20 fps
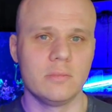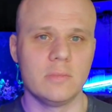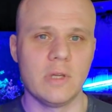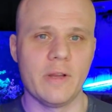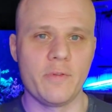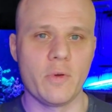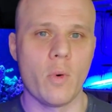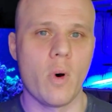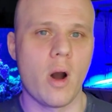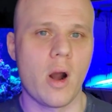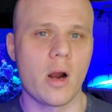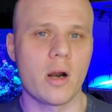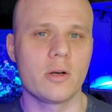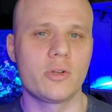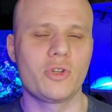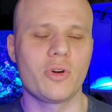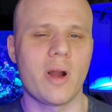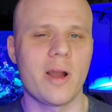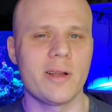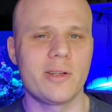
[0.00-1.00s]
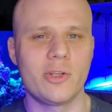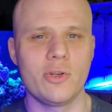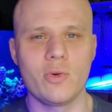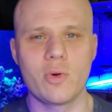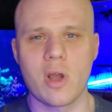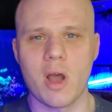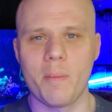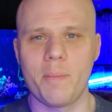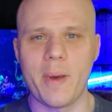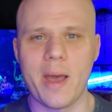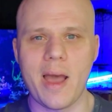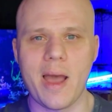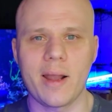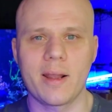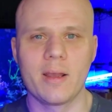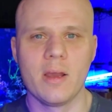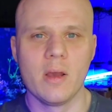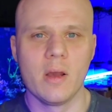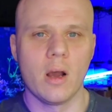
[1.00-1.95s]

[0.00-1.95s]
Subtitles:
If you are, try to cut back.